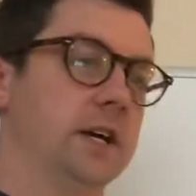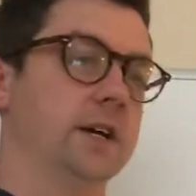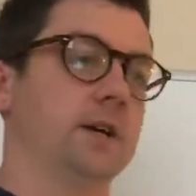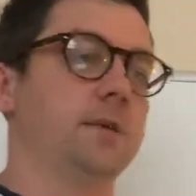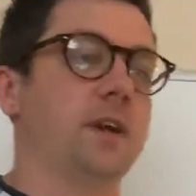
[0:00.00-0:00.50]

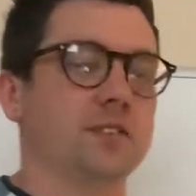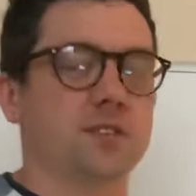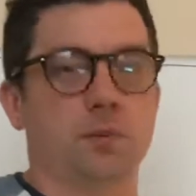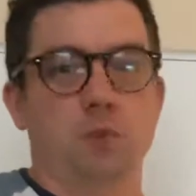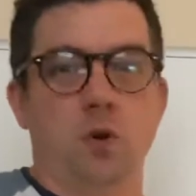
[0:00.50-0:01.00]
And I'll
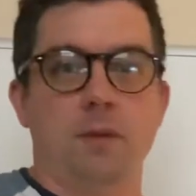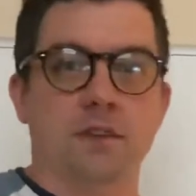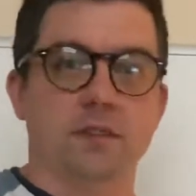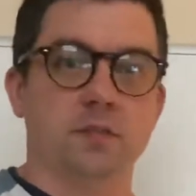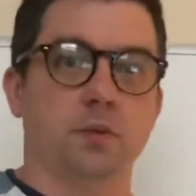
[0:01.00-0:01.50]
talk more
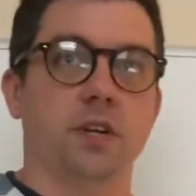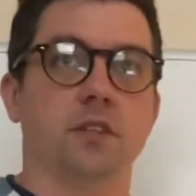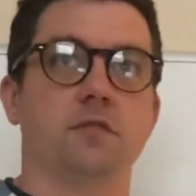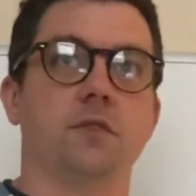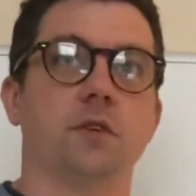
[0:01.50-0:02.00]
about this when I get
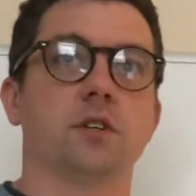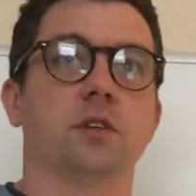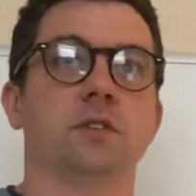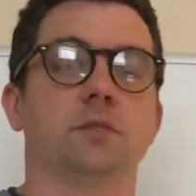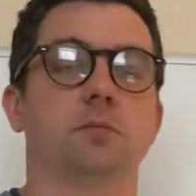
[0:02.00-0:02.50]
to
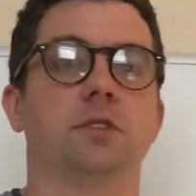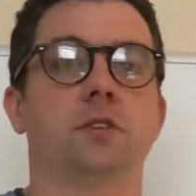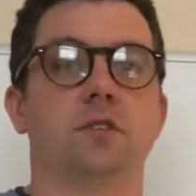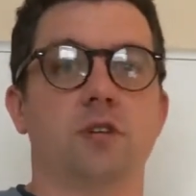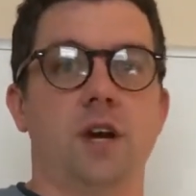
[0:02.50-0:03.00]
functionalism, but they're
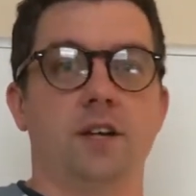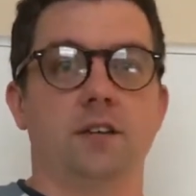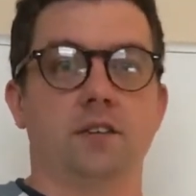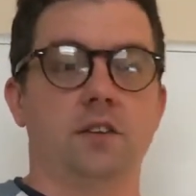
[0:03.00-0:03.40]
trying to,